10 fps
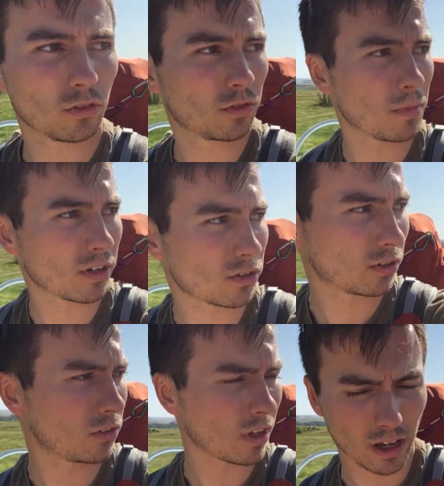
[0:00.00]
I've managed
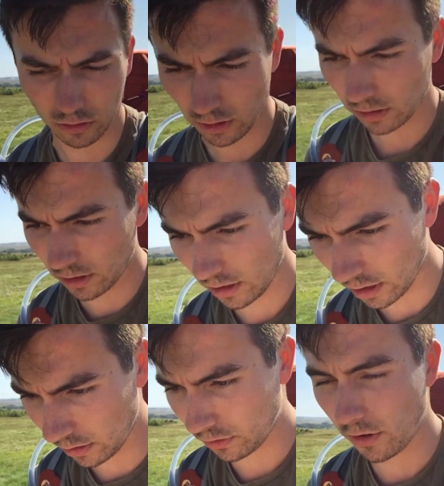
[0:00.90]
to stay outside
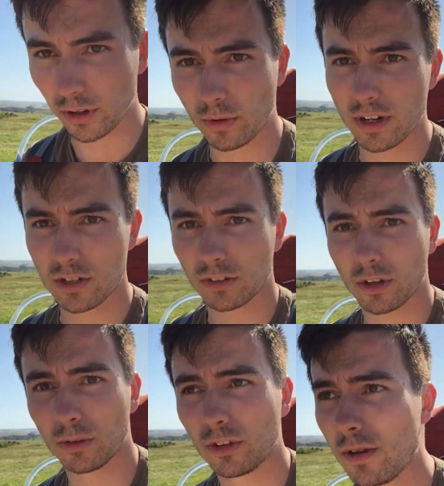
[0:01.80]
the firing ranges the
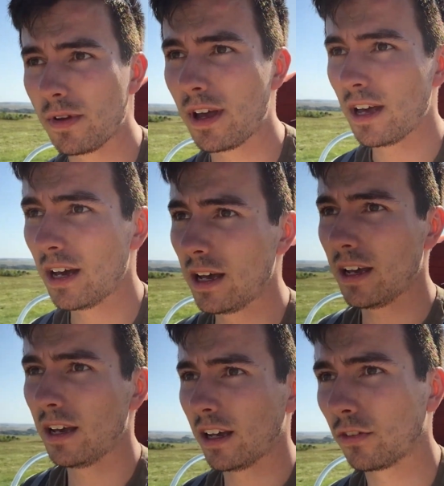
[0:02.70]
whole time.
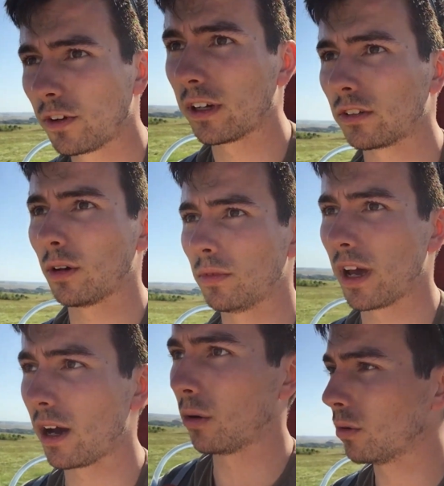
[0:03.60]
In fact, I'm
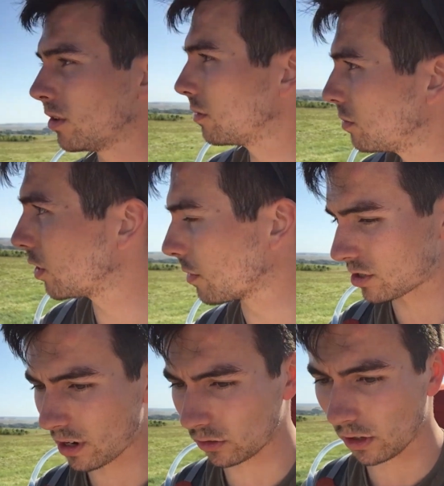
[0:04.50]
now pretty
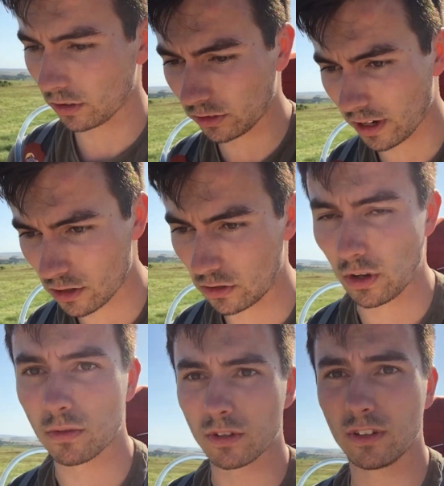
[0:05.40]
much outside the danger
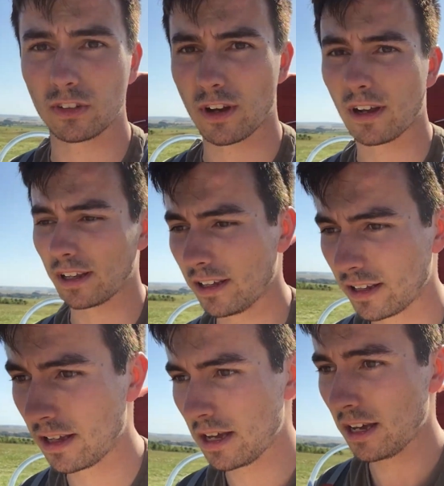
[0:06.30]
zone entirely,
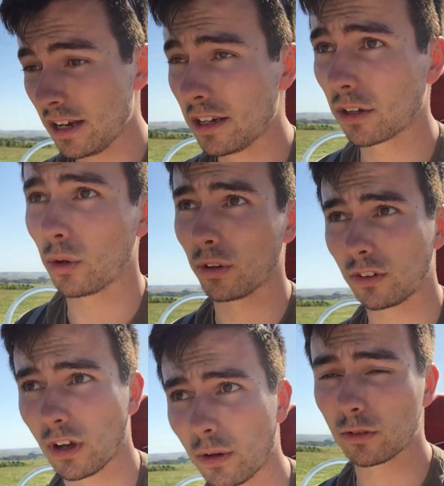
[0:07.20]
according
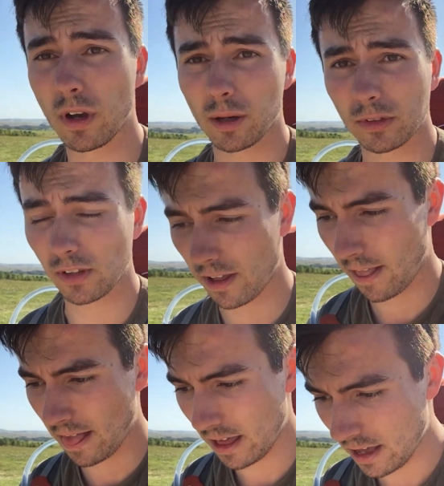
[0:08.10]
to OS maps,
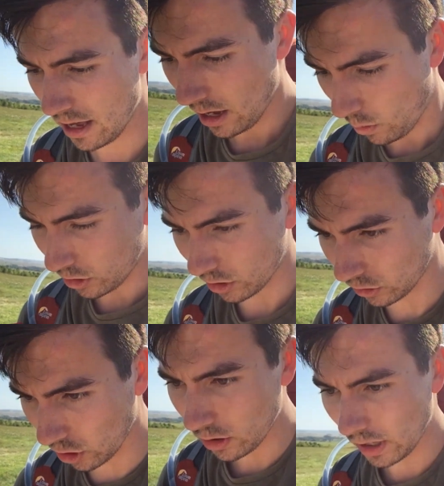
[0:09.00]
which is
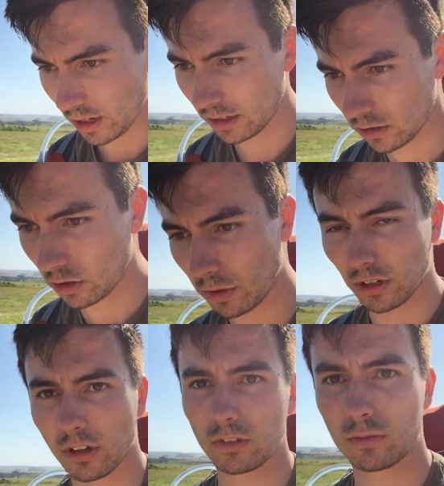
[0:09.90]
good. Should be a
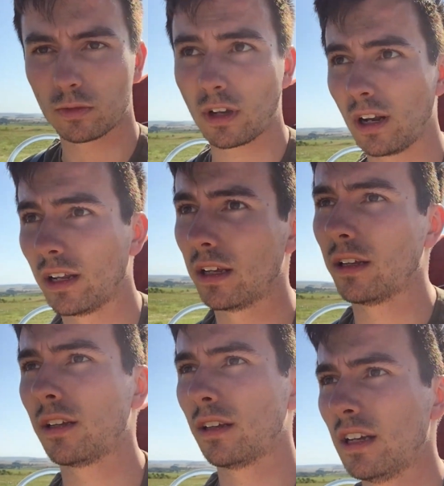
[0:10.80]
nice, clear,
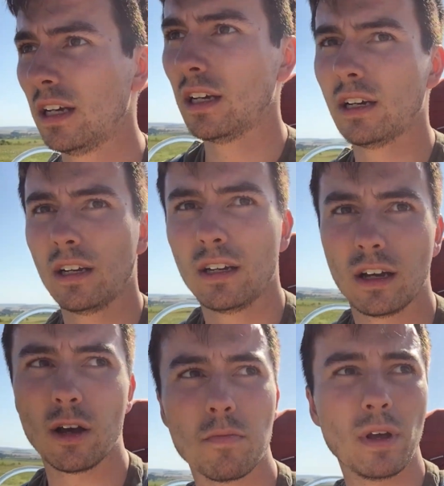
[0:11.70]

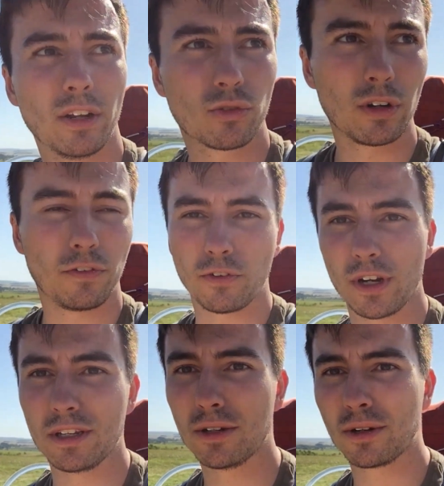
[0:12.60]

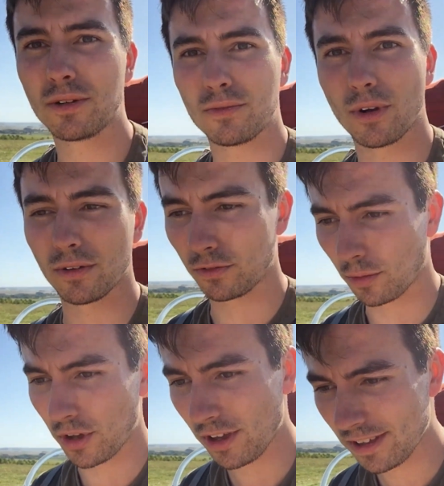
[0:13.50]
military-free run
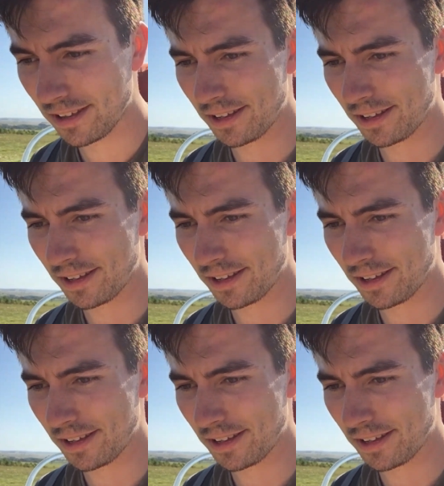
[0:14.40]
from here.